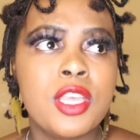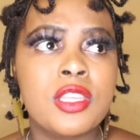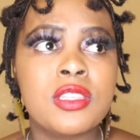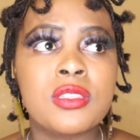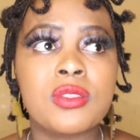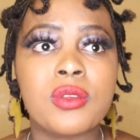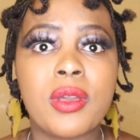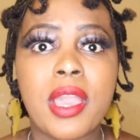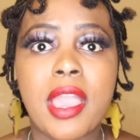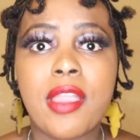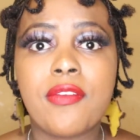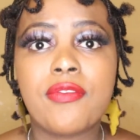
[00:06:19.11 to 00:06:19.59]

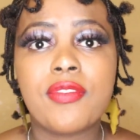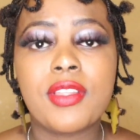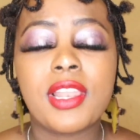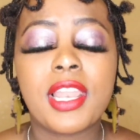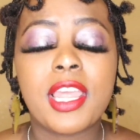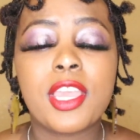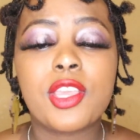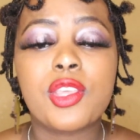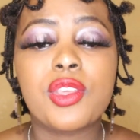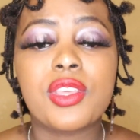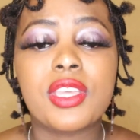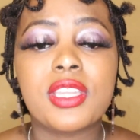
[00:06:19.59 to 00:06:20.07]
So I feel
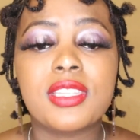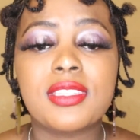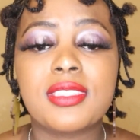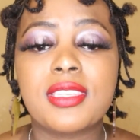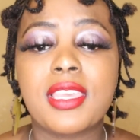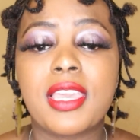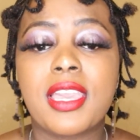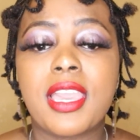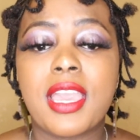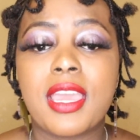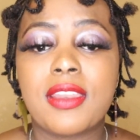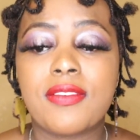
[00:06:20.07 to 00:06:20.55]
like you can
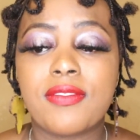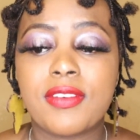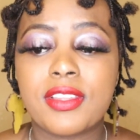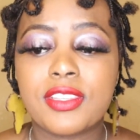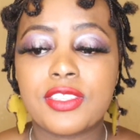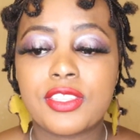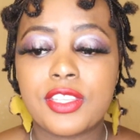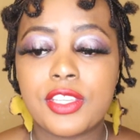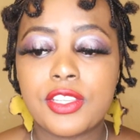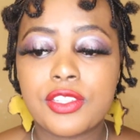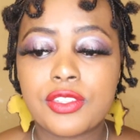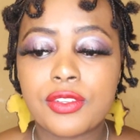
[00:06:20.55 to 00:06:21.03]
take
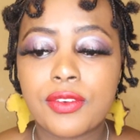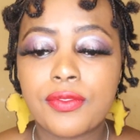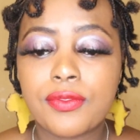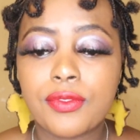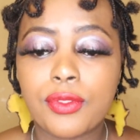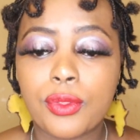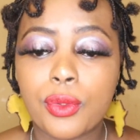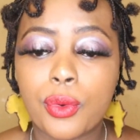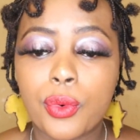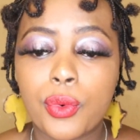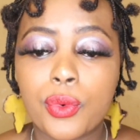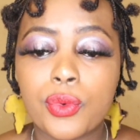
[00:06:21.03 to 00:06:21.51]
advantage
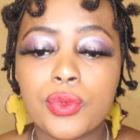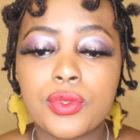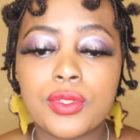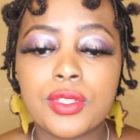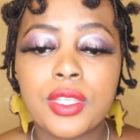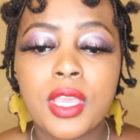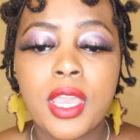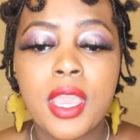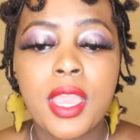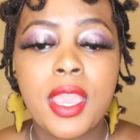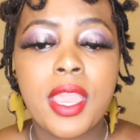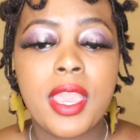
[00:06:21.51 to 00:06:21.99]
of
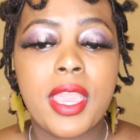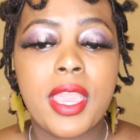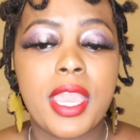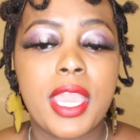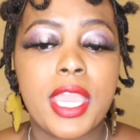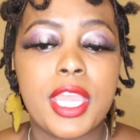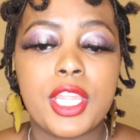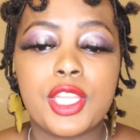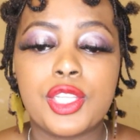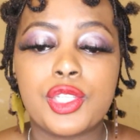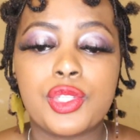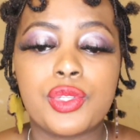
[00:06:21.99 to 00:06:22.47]
those,
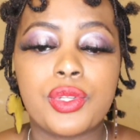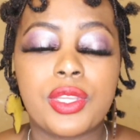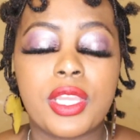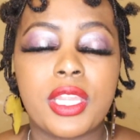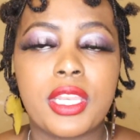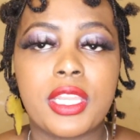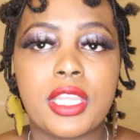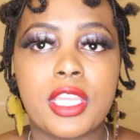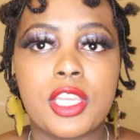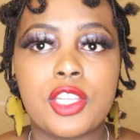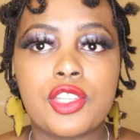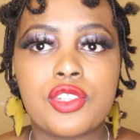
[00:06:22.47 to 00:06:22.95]
and you
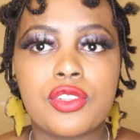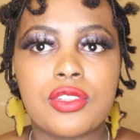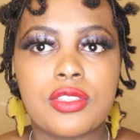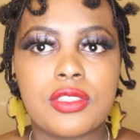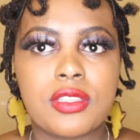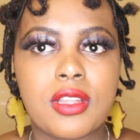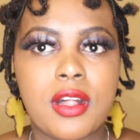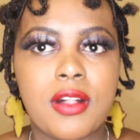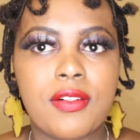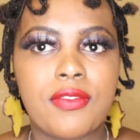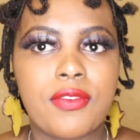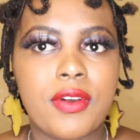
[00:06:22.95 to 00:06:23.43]
can get
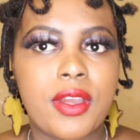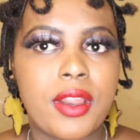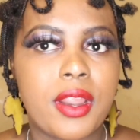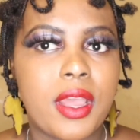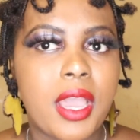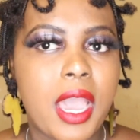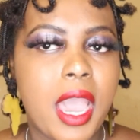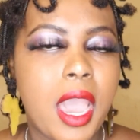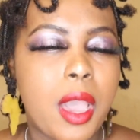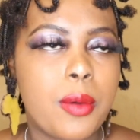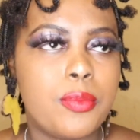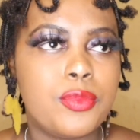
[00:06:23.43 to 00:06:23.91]
yourself
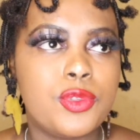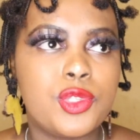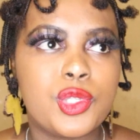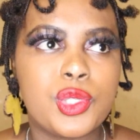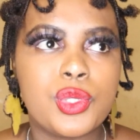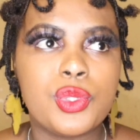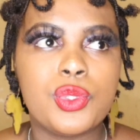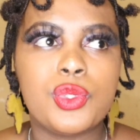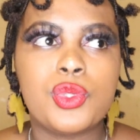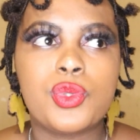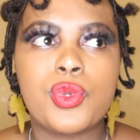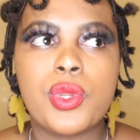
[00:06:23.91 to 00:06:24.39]
up
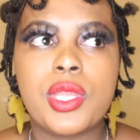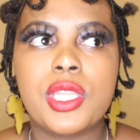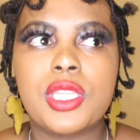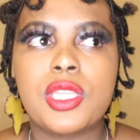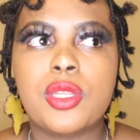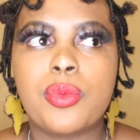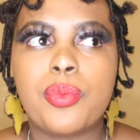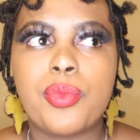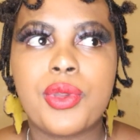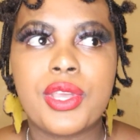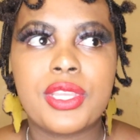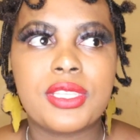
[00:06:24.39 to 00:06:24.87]
to
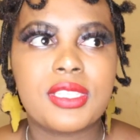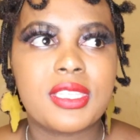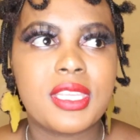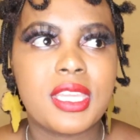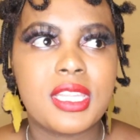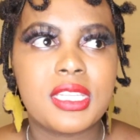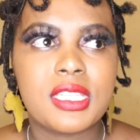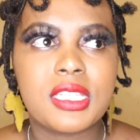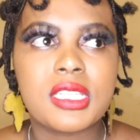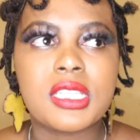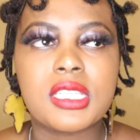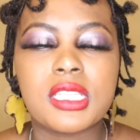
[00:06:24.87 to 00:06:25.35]
twenty
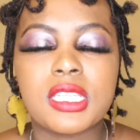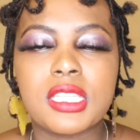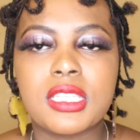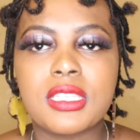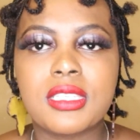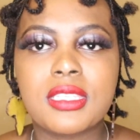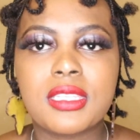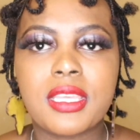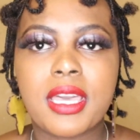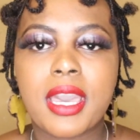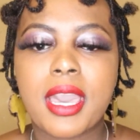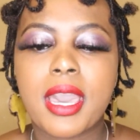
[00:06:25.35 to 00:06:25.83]
percent
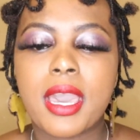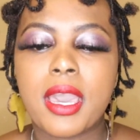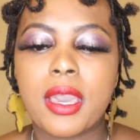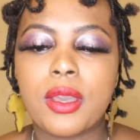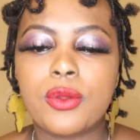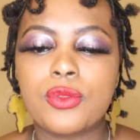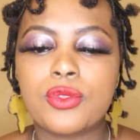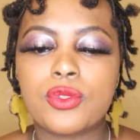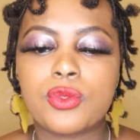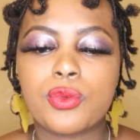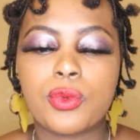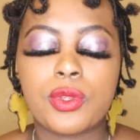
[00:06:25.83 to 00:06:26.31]

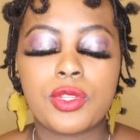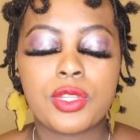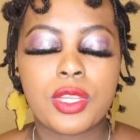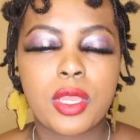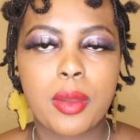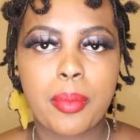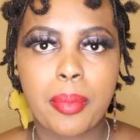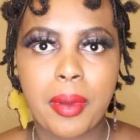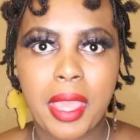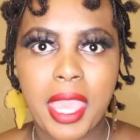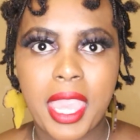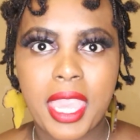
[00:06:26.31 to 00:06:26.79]
discounts when
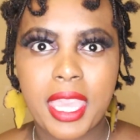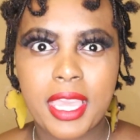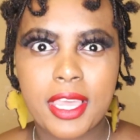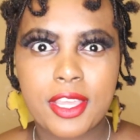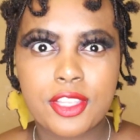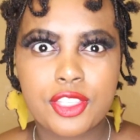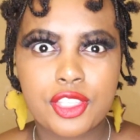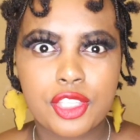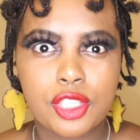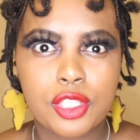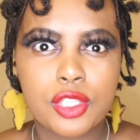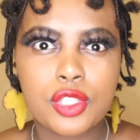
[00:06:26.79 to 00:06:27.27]
you're buying
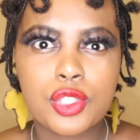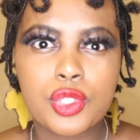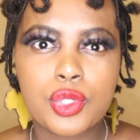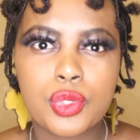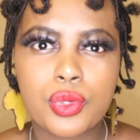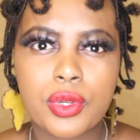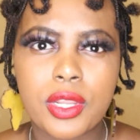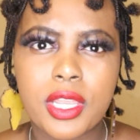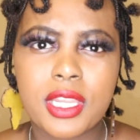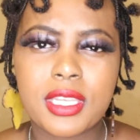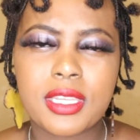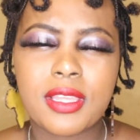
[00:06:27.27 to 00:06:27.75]
as a
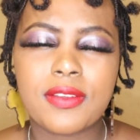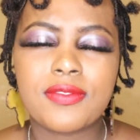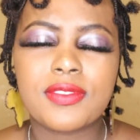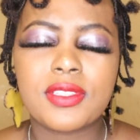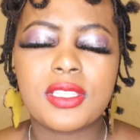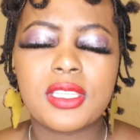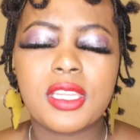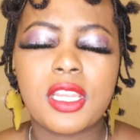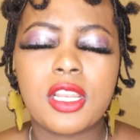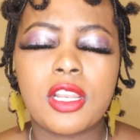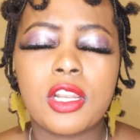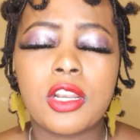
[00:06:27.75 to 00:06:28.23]
student. I've
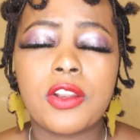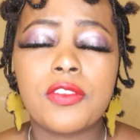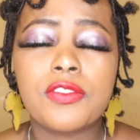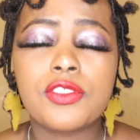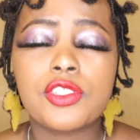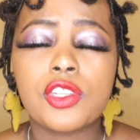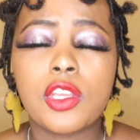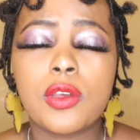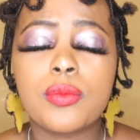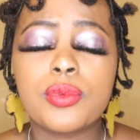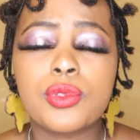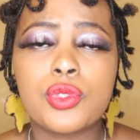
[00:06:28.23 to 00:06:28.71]
seen a lot of
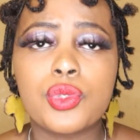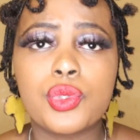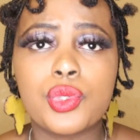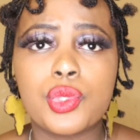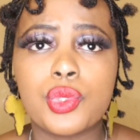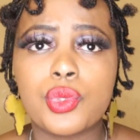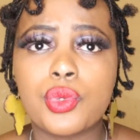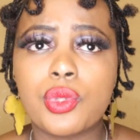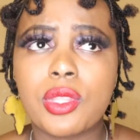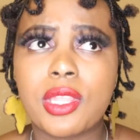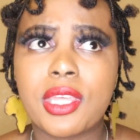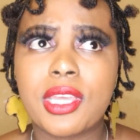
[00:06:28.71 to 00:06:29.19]
shops who
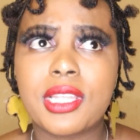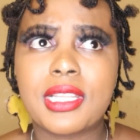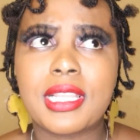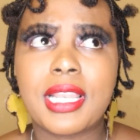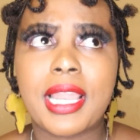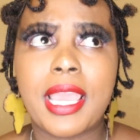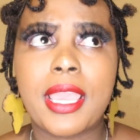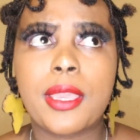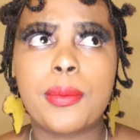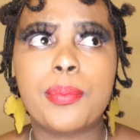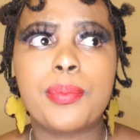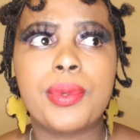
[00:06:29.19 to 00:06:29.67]
do that,
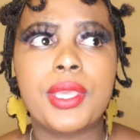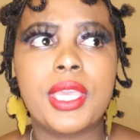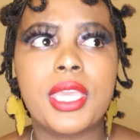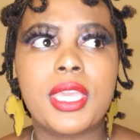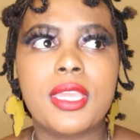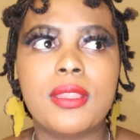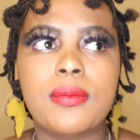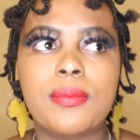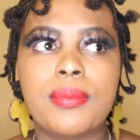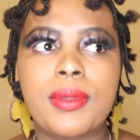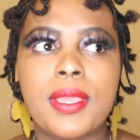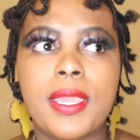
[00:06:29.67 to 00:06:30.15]
like Pick
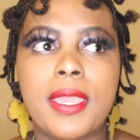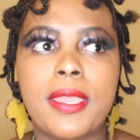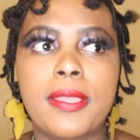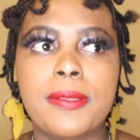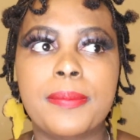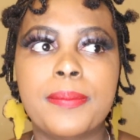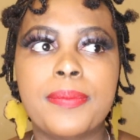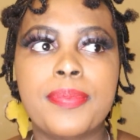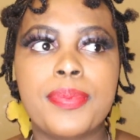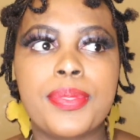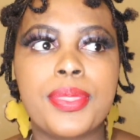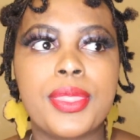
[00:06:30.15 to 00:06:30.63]
and Pay.